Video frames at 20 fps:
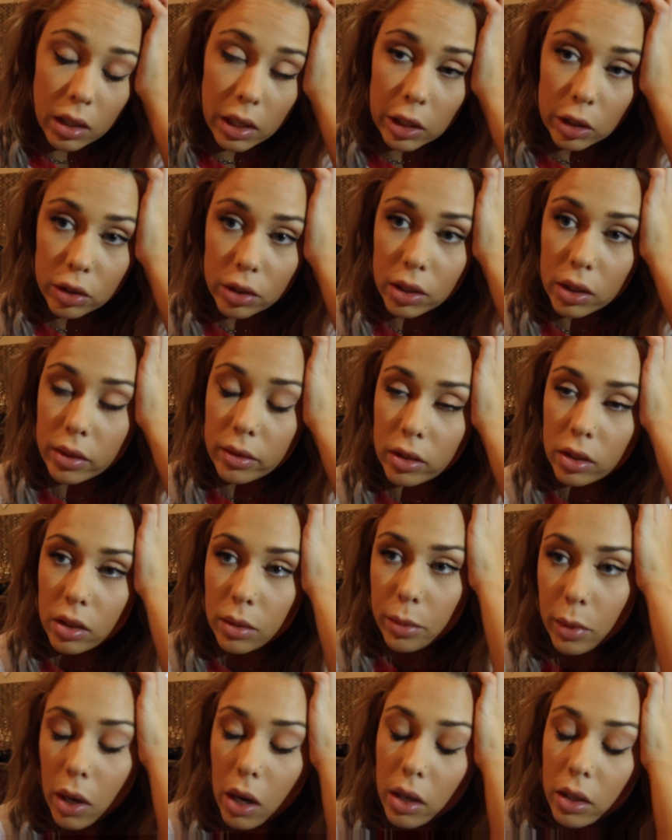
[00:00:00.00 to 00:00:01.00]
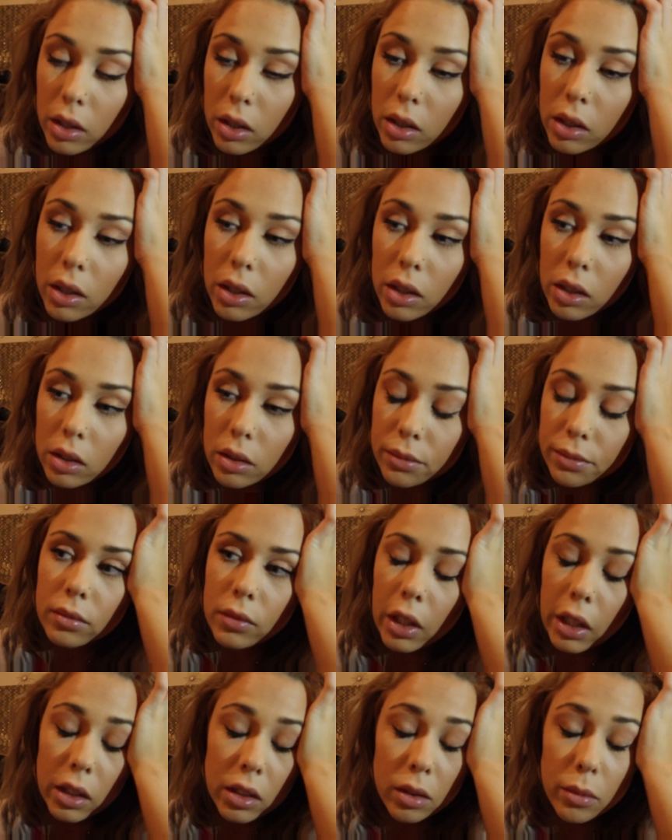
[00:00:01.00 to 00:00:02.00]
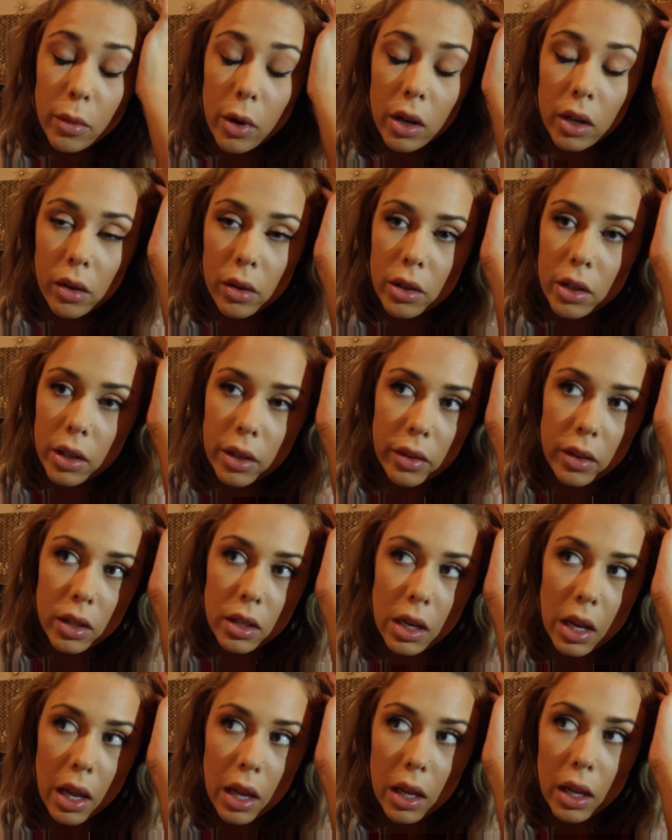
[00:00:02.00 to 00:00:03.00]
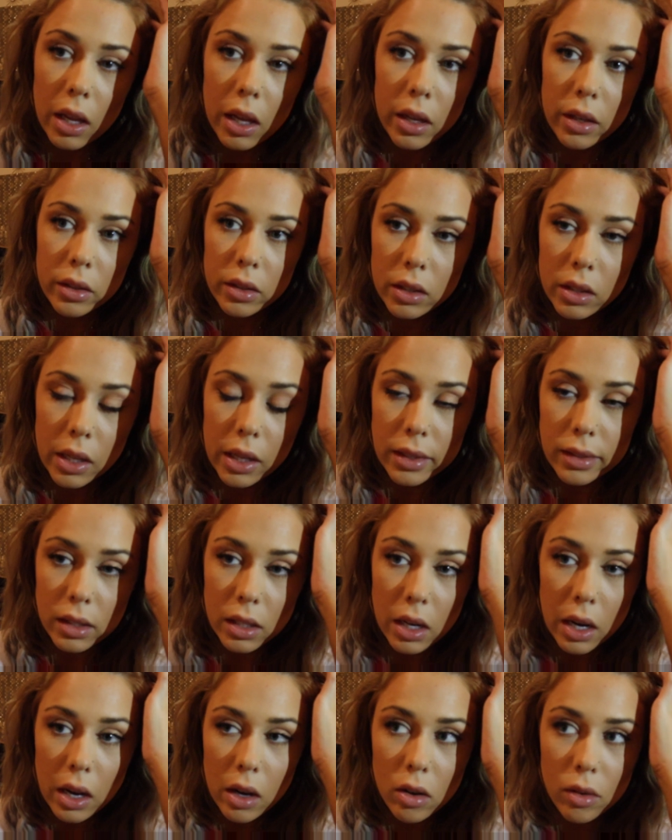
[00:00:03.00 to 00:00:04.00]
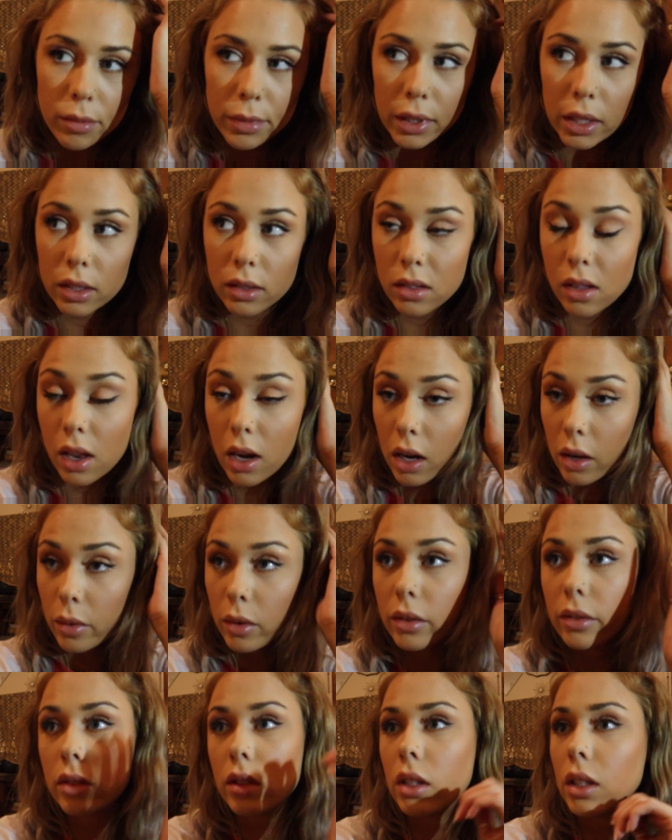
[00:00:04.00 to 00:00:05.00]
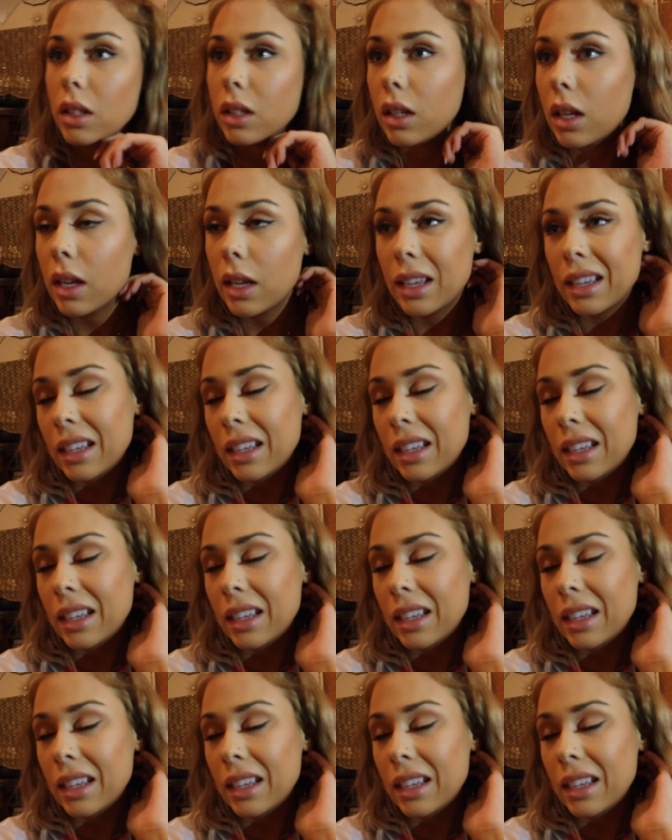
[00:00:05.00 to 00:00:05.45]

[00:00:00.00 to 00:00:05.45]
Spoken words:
I should have just brought her like tomorrow during the day to test it out, because then I would have seen,